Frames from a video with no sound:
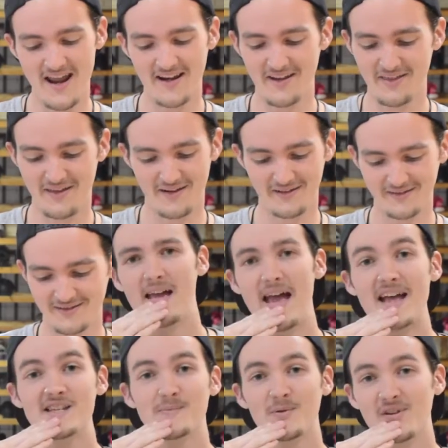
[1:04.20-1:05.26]
anything.
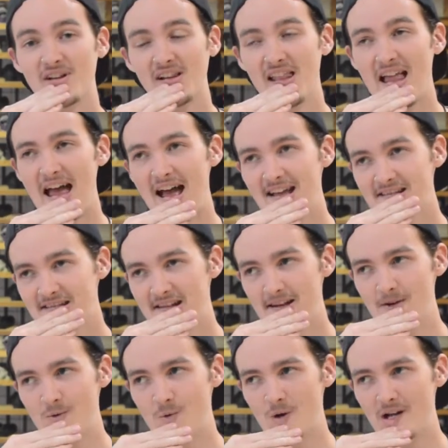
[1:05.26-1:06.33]
As per class,
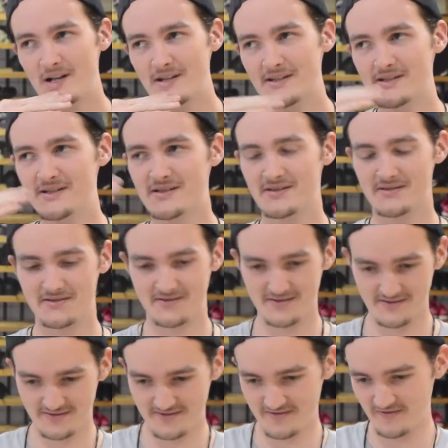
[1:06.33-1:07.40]
it was
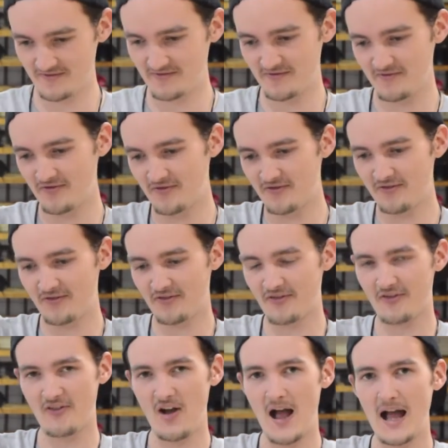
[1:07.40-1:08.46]

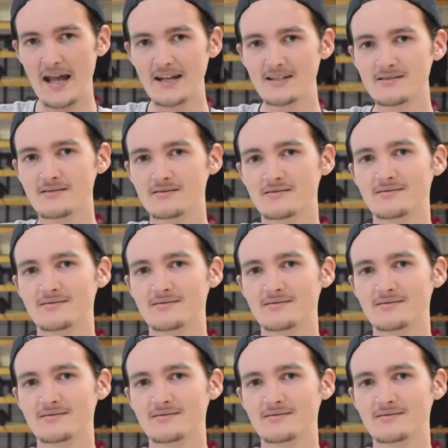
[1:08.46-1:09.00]
fine-ish.